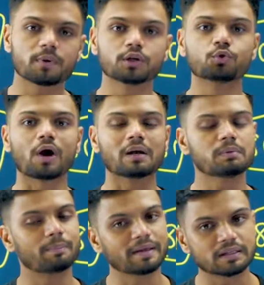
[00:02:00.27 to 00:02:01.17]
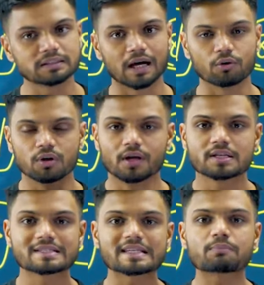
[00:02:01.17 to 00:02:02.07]
video, I'll be breaking down
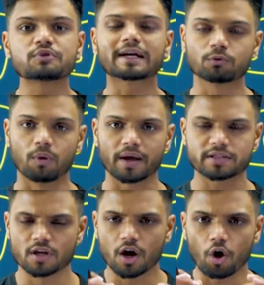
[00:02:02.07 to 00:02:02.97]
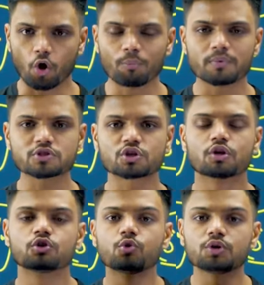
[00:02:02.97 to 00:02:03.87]
subject-wise how much
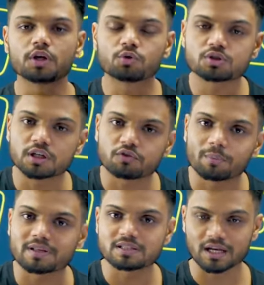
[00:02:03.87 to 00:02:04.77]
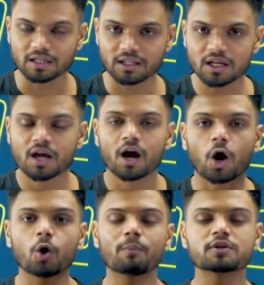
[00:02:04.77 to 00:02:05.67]
you need to study from NCERT,
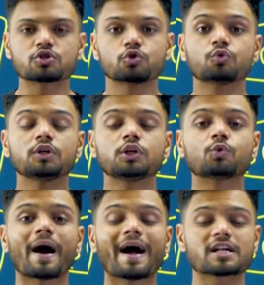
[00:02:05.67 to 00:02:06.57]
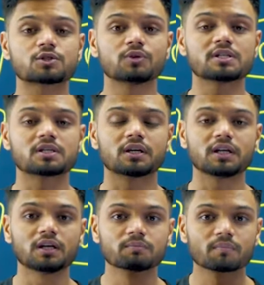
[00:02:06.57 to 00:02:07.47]
how much you need to actually
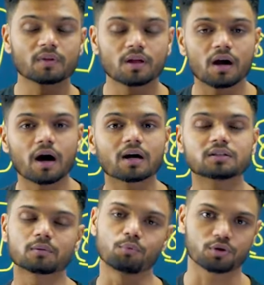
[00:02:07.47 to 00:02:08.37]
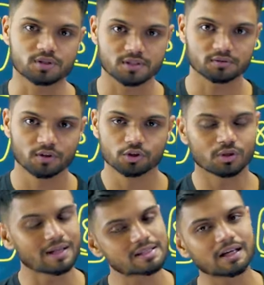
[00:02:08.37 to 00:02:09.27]
study other books.
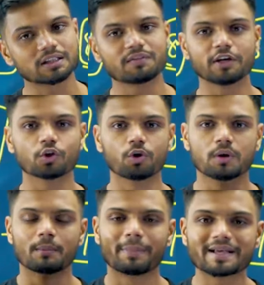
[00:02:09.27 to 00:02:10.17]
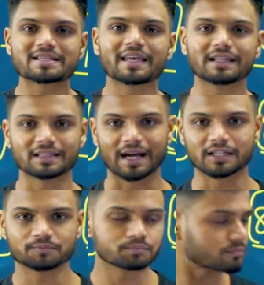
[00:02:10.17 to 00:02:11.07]
So let's start the video by saying
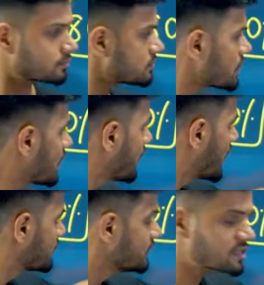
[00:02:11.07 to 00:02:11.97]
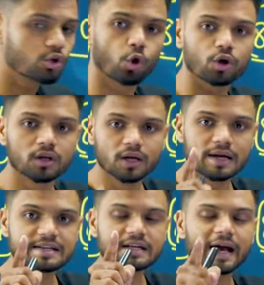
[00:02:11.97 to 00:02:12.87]
that I will score
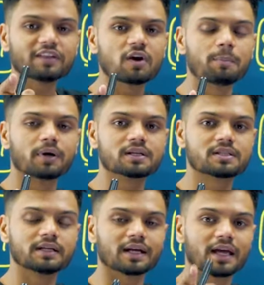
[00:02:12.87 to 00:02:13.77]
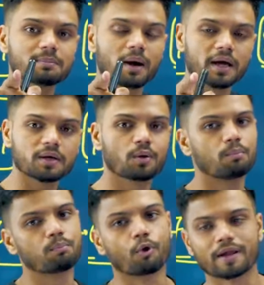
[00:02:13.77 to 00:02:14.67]
95% in my
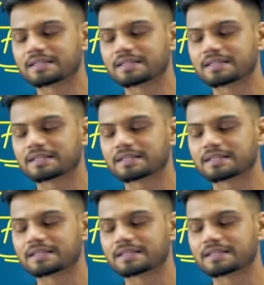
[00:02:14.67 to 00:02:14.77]
board